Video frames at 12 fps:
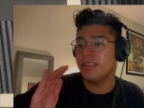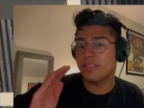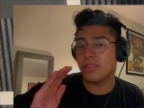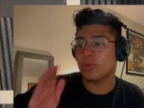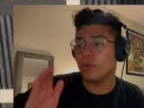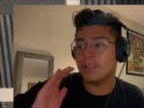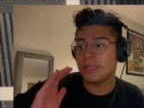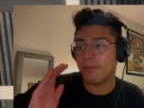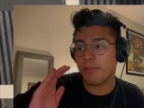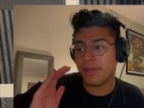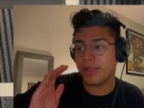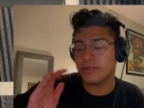The Dua Lipa
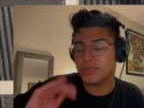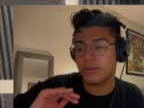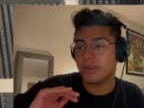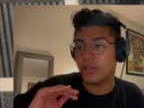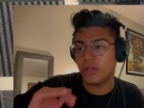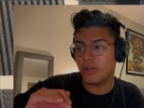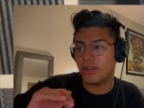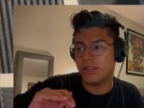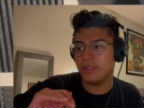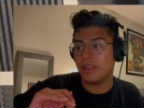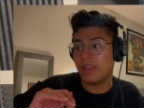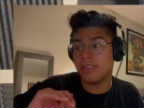banger is already
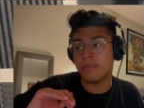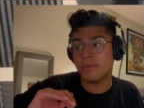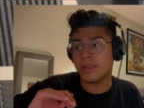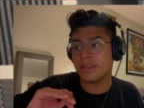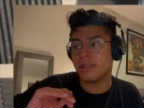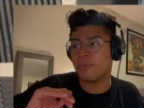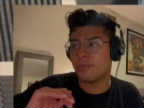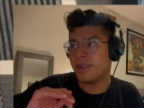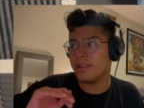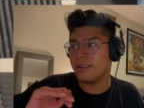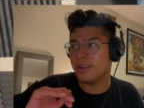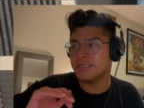good, and then we're gonna get
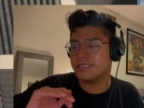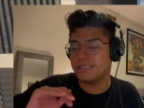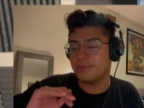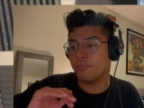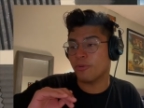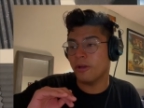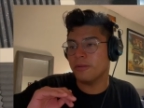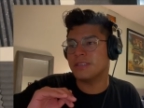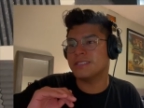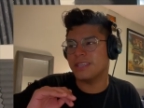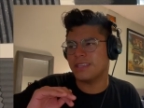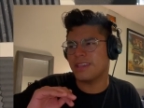Ryan Gosling probably
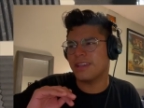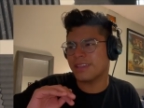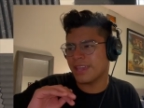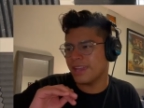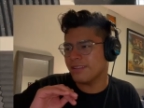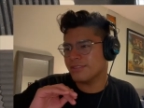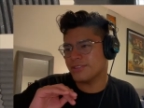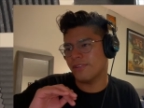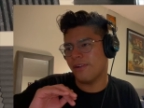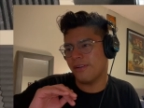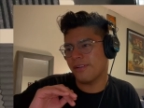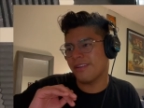singing a Ken song,